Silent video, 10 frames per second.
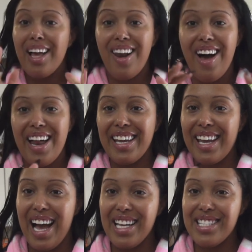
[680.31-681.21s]
Claudia
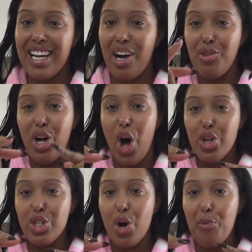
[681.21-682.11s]
Castly and I will
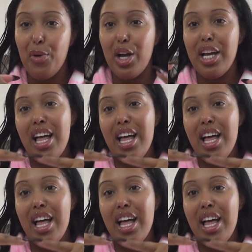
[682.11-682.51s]
also put